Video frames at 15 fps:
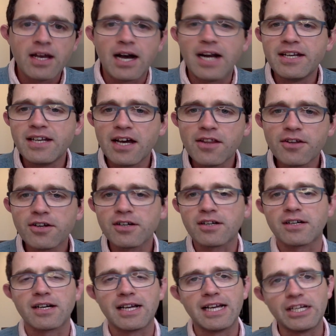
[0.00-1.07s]

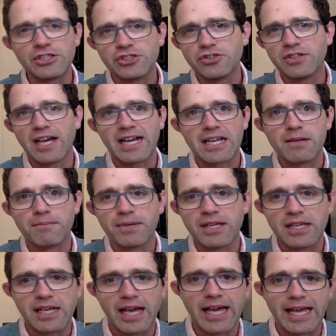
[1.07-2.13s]
Another issue that can
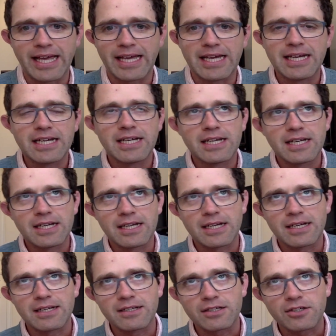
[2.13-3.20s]
be
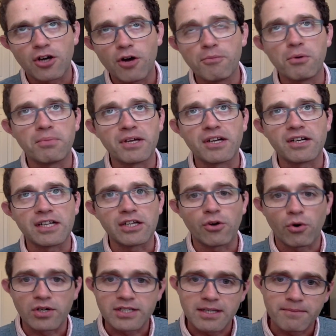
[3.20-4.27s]
a comorbidity
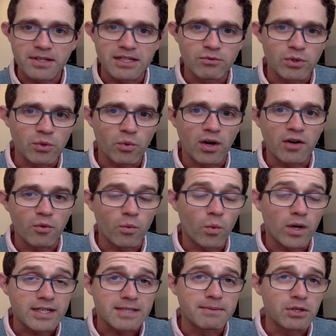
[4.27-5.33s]
or something that we
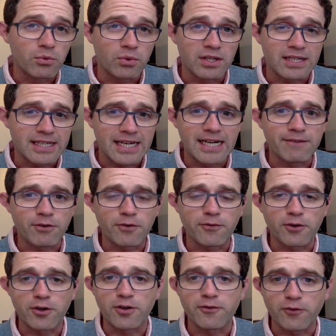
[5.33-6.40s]
want to be really careful
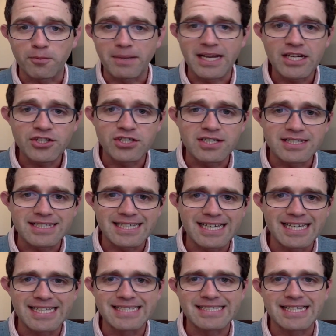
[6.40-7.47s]
for patients
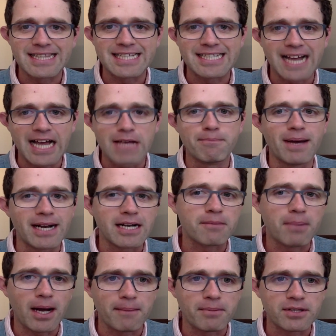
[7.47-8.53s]
is the diabetic
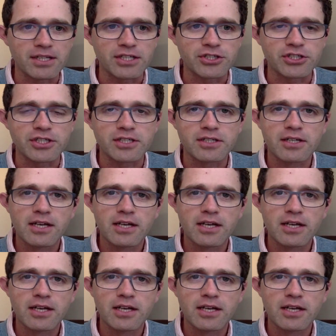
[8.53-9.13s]
population.